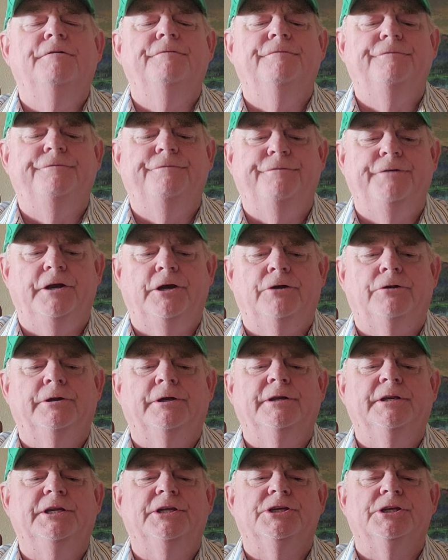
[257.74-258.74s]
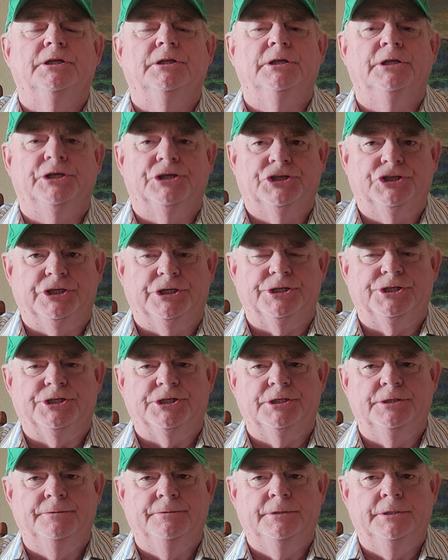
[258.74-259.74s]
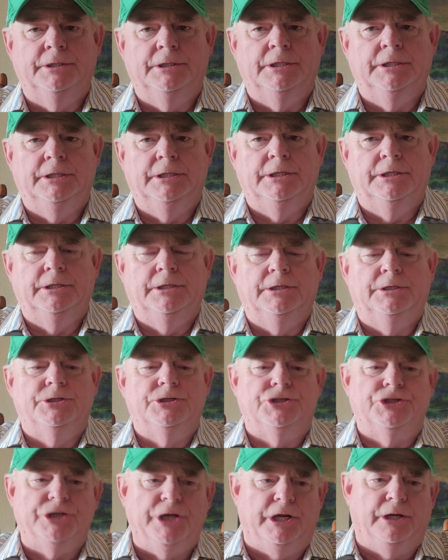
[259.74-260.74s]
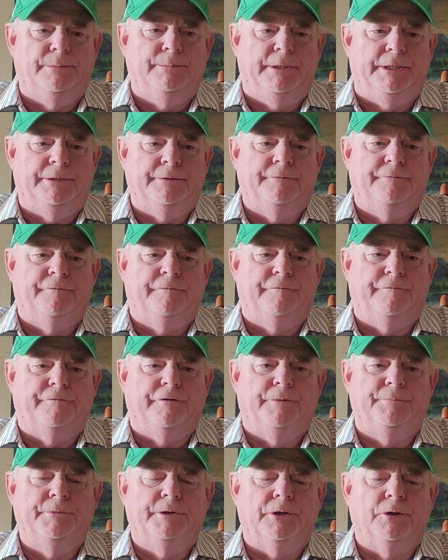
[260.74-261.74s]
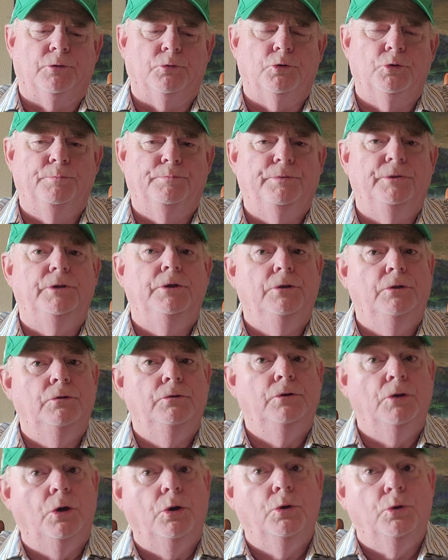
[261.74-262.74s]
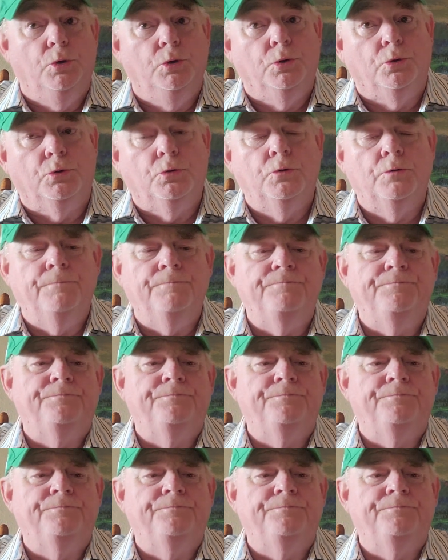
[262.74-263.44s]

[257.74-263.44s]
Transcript: Very delicious. Gentlemen from the group You Know Who,